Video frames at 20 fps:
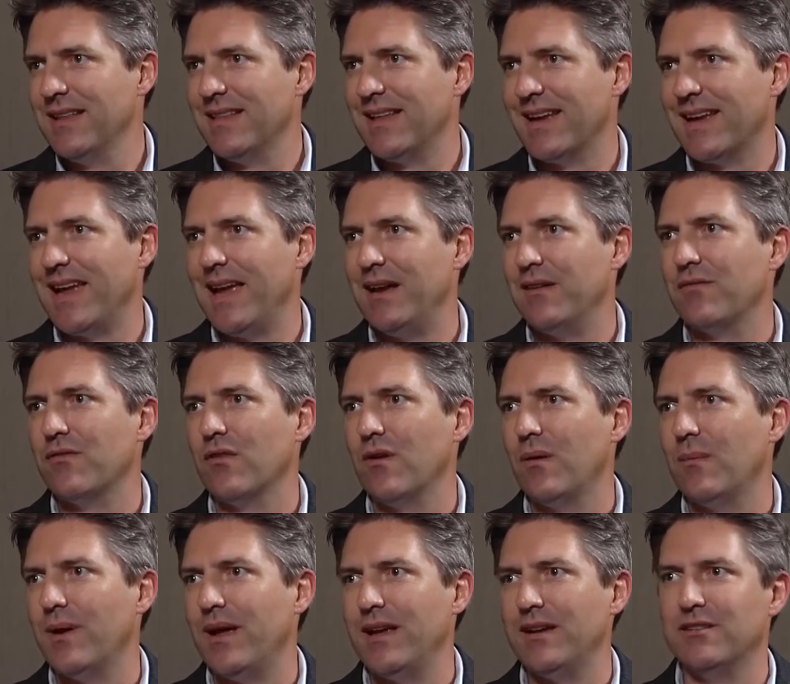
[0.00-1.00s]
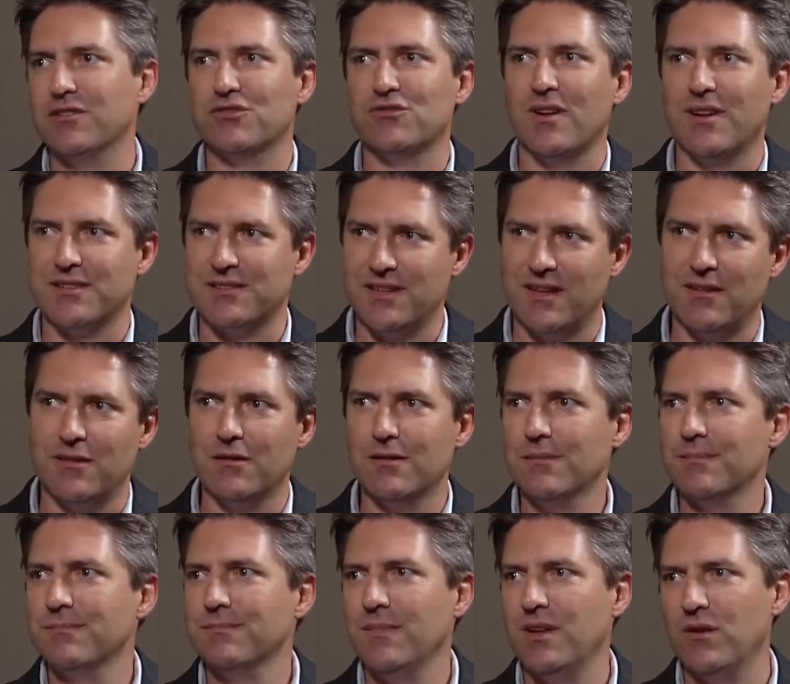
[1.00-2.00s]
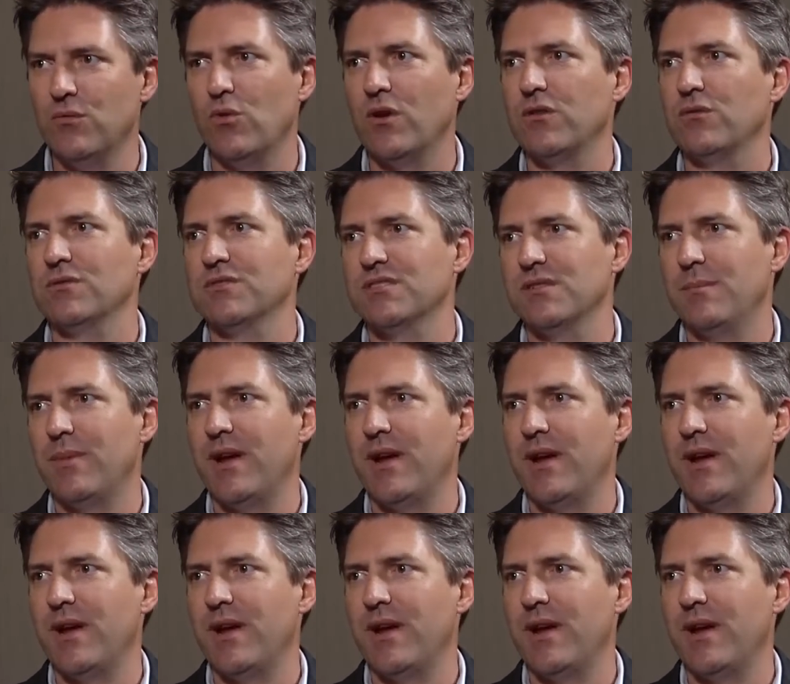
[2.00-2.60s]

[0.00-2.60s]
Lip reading: that came from a distressed seller, whether it was the